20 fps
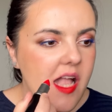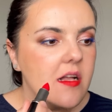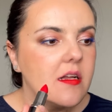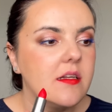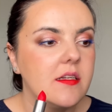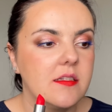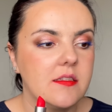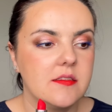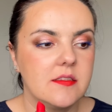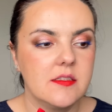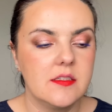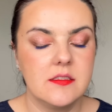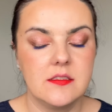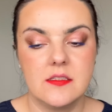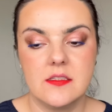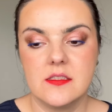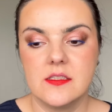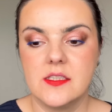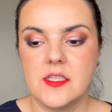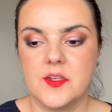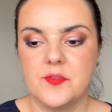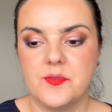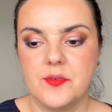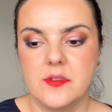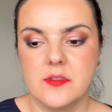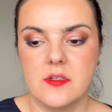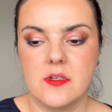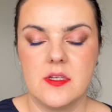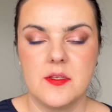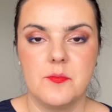And this is
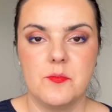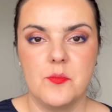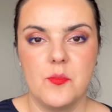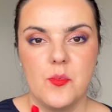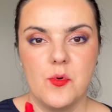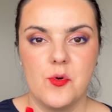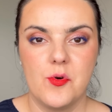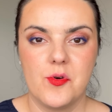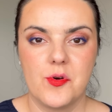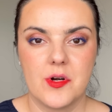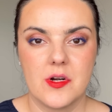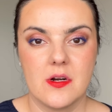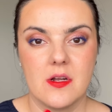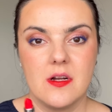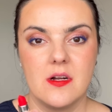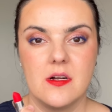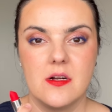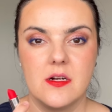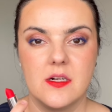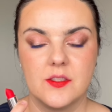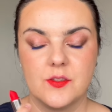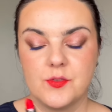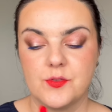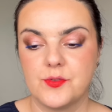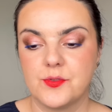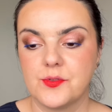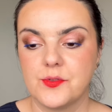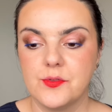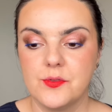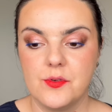definitely more a
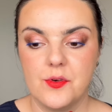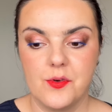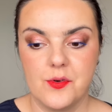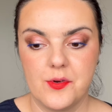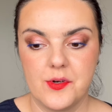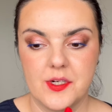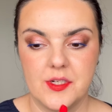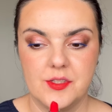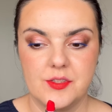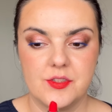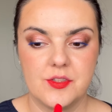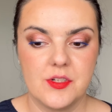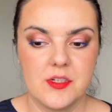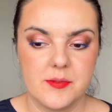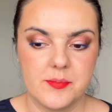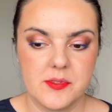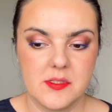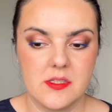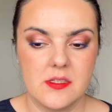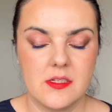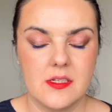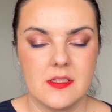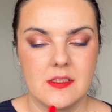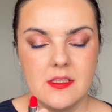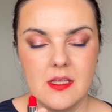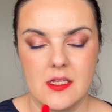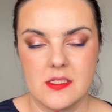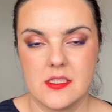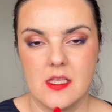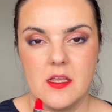true orange lipstick. It
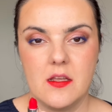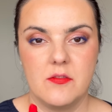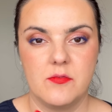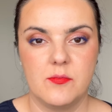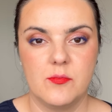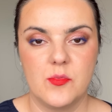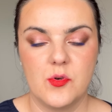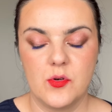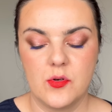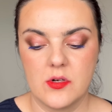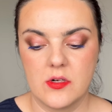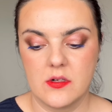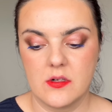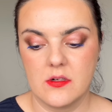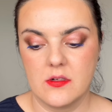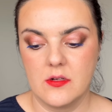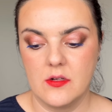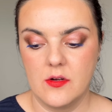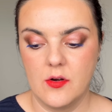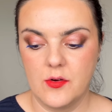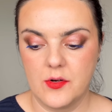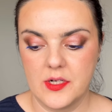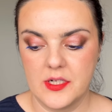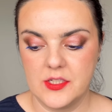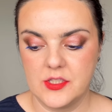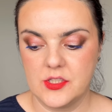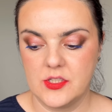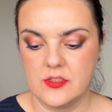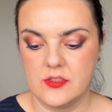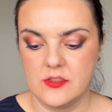does have more
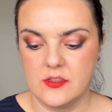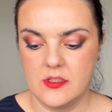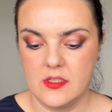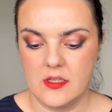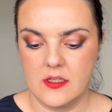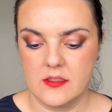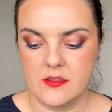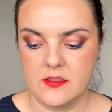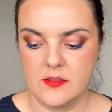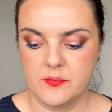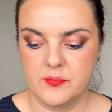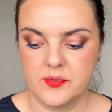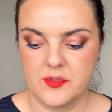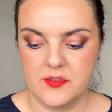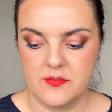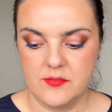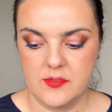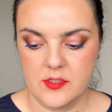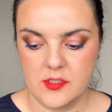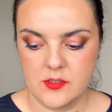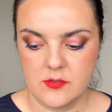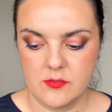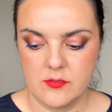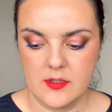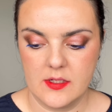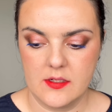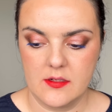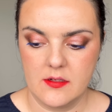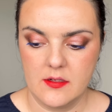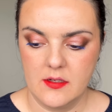orange than the previous
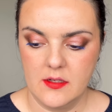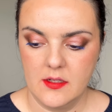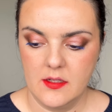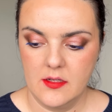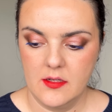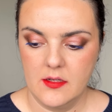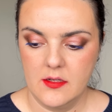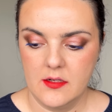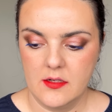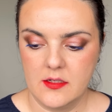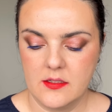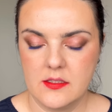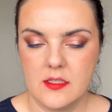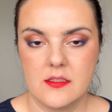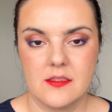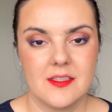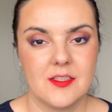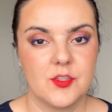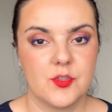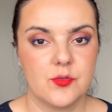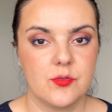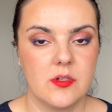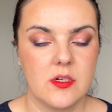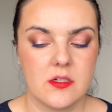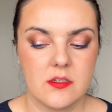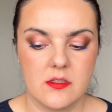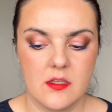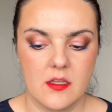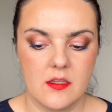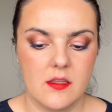one, than the Sugar
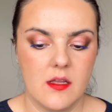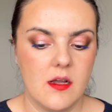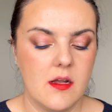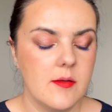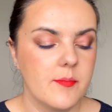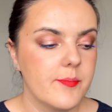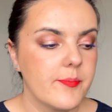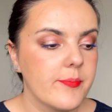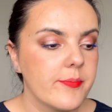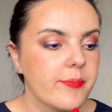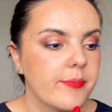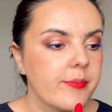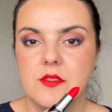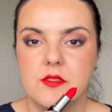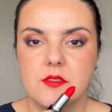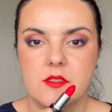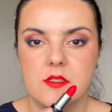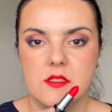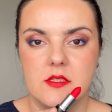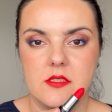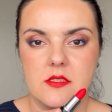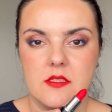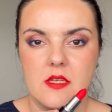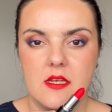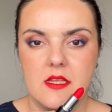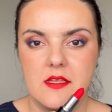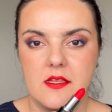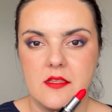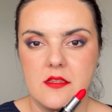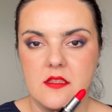Dada. This is
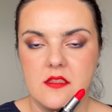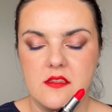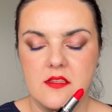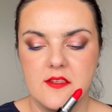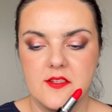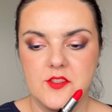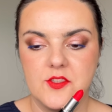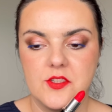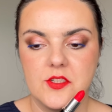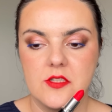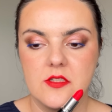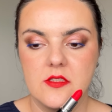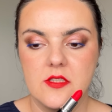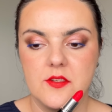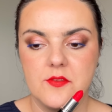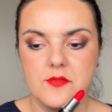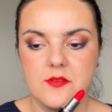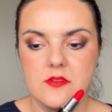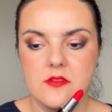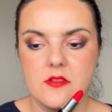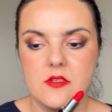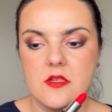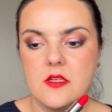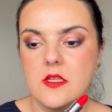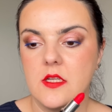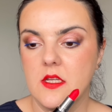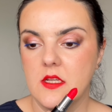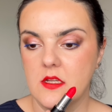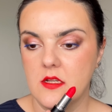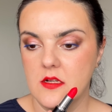Lady Danger.
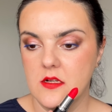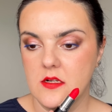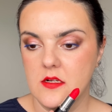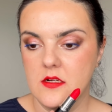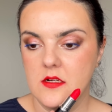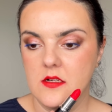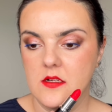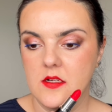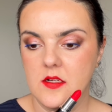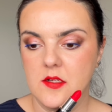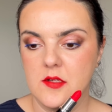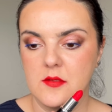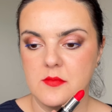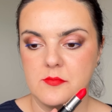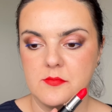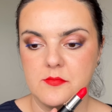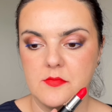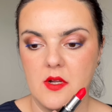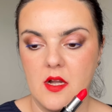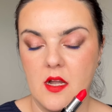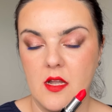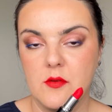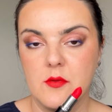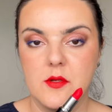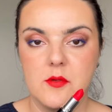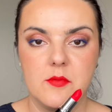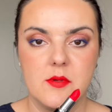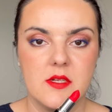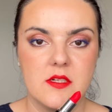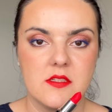Definitely I
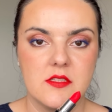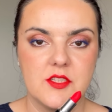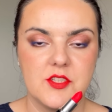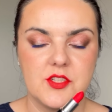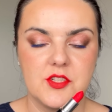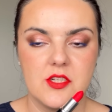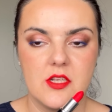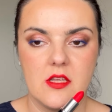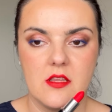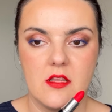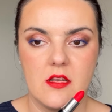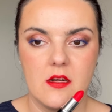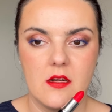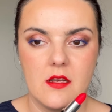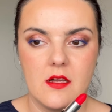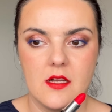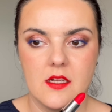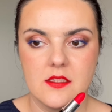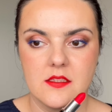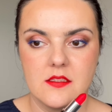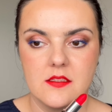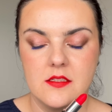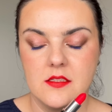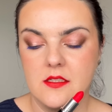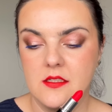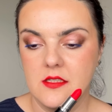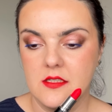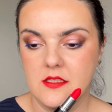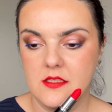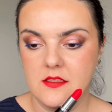will wear this shade a lot
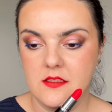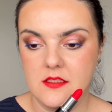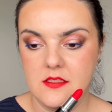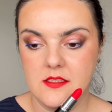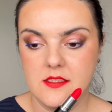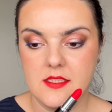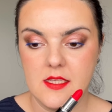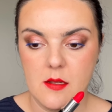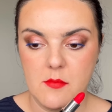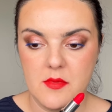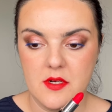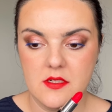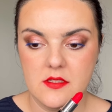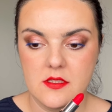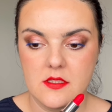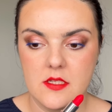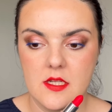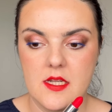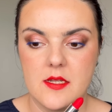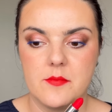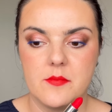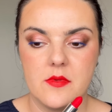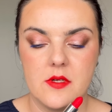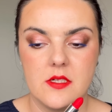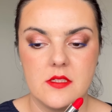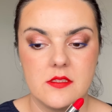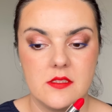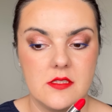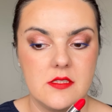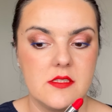in the summertime.
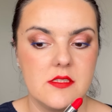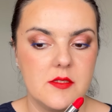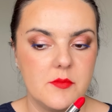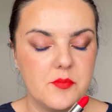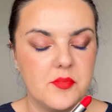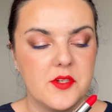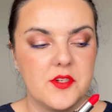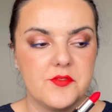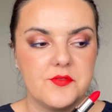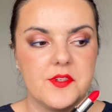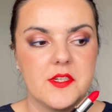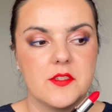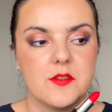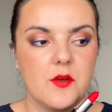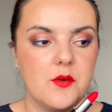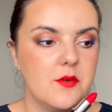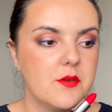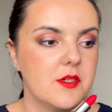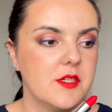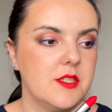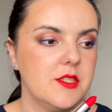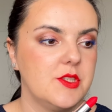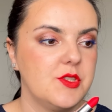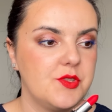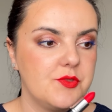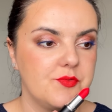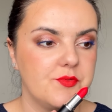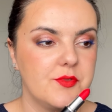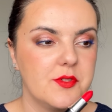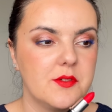It is the perfect
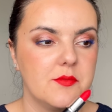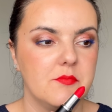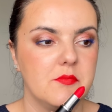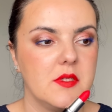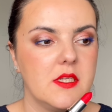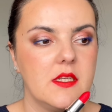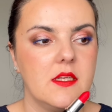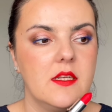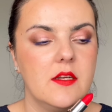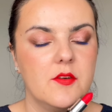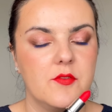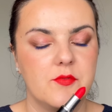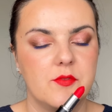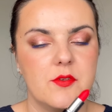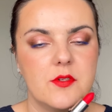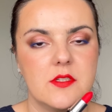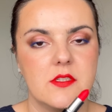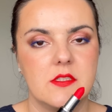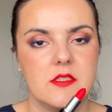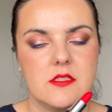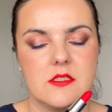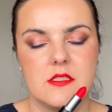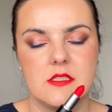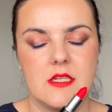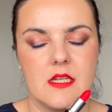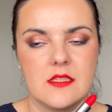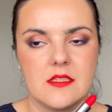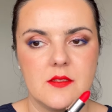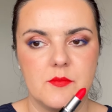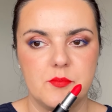orange for me. Of course, it's
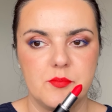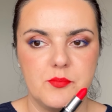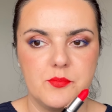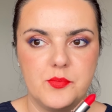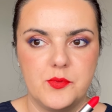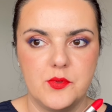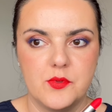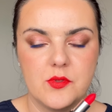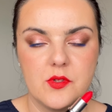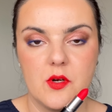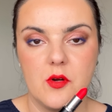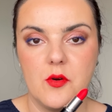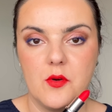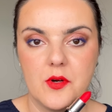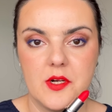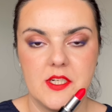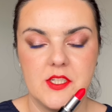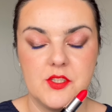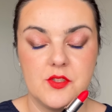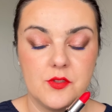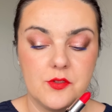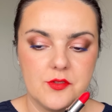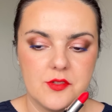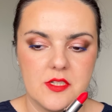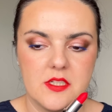not a pure orange.